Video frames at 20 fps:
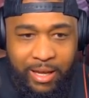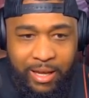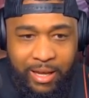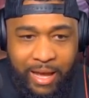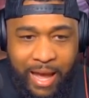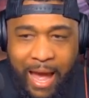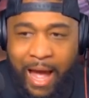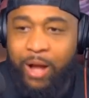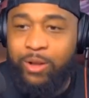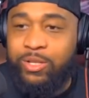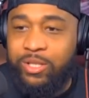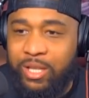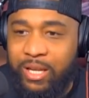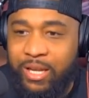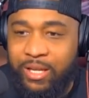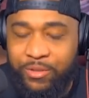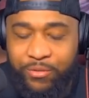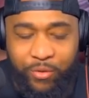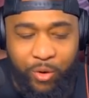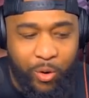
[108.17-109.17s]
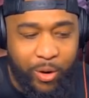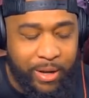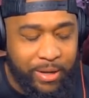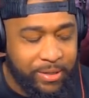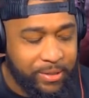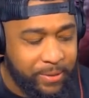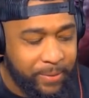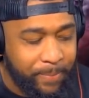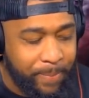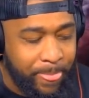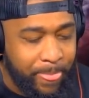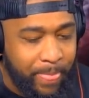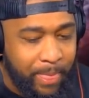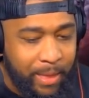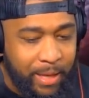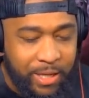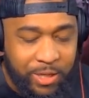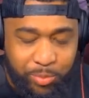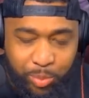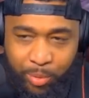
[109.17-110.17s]
ounce of his voice
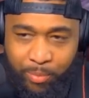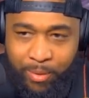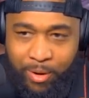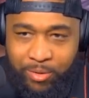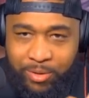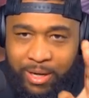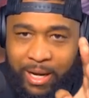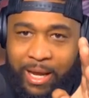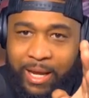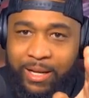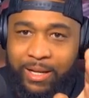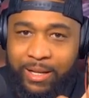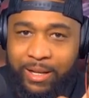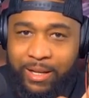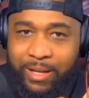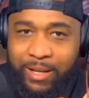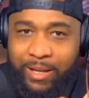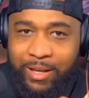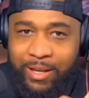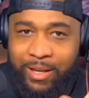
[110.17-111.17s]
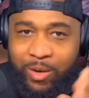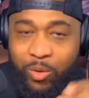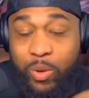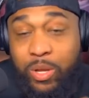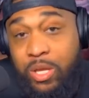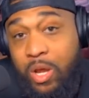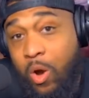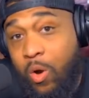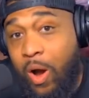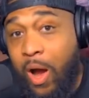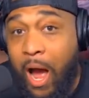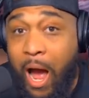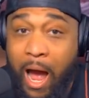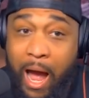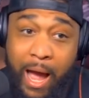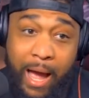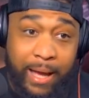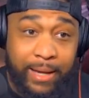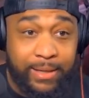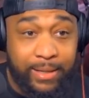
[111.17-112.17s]
is promoting that. We don't
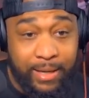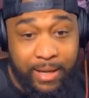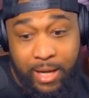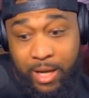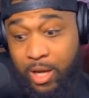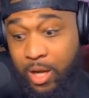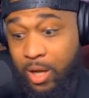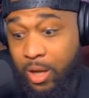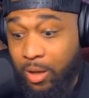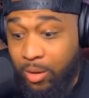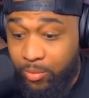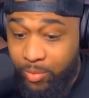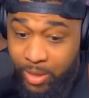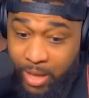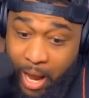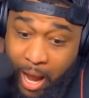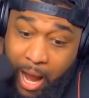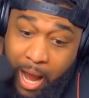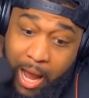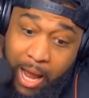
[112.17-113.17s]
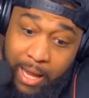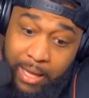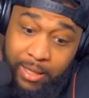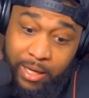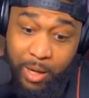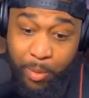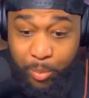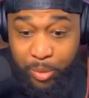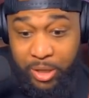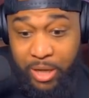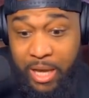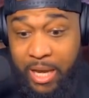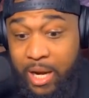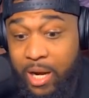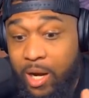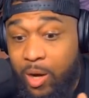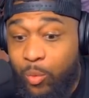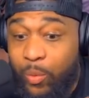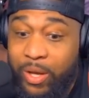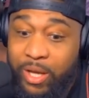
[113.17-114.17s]
hide. We hide. But
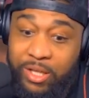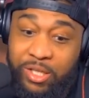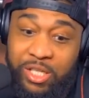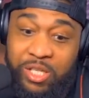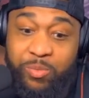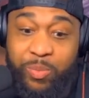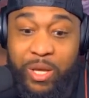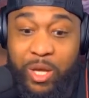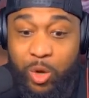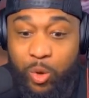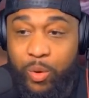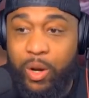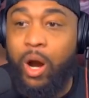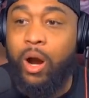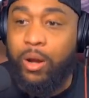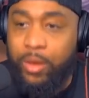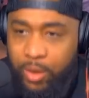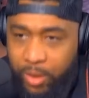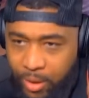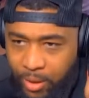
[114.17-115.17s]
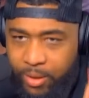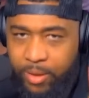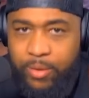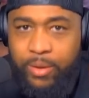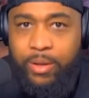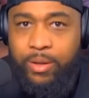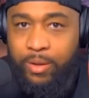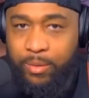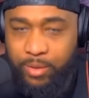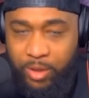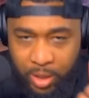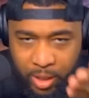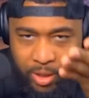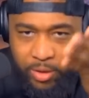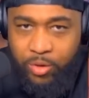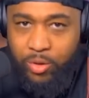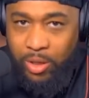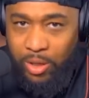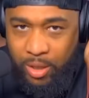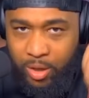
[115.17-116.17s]
here we could just be who we are. Here
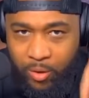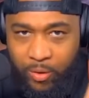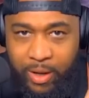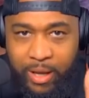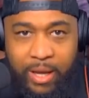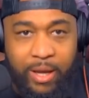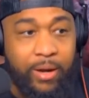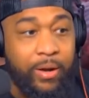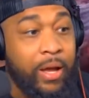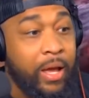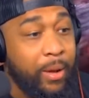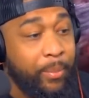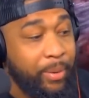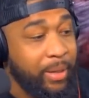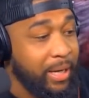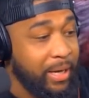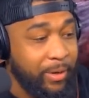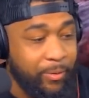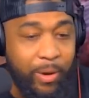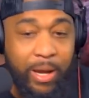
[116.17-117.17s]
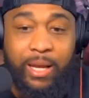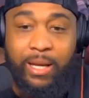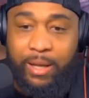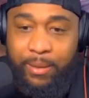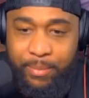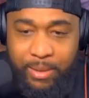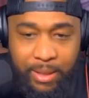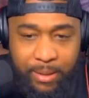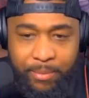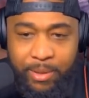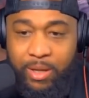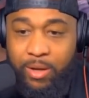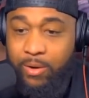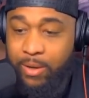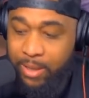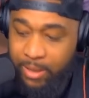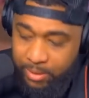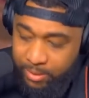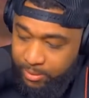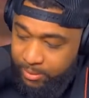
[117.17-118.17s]
you can go to hell. But anyway, let me go
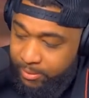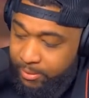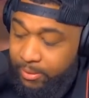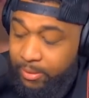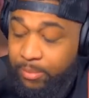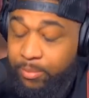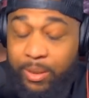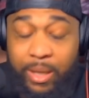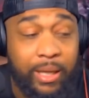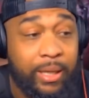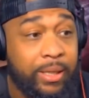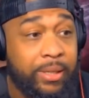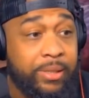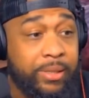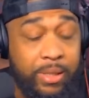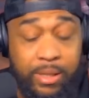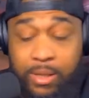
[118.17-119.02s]
ahead and play this.